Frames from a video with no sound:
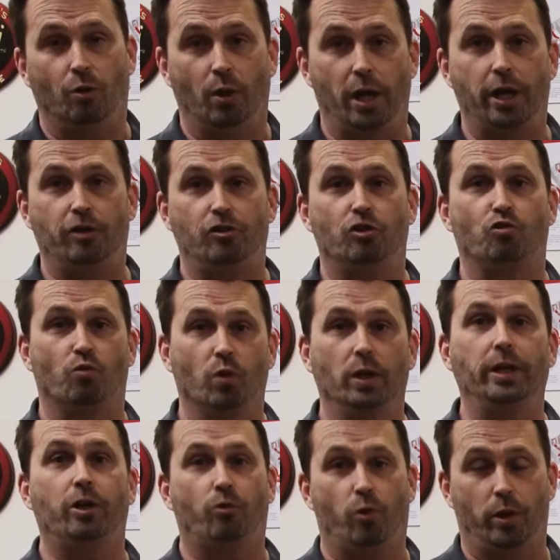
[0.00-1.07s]
it's just really
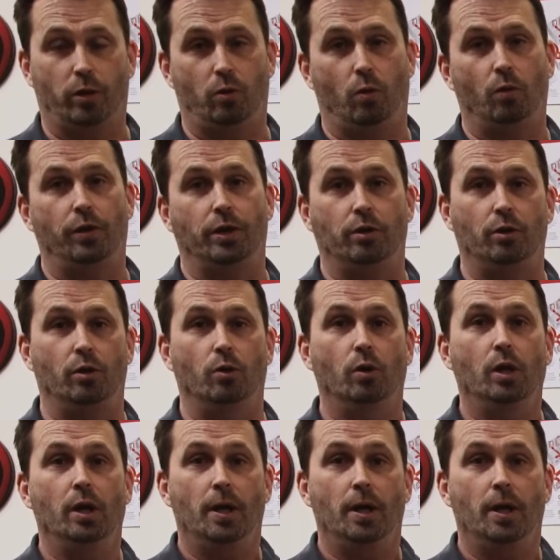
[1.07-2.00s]
critical that you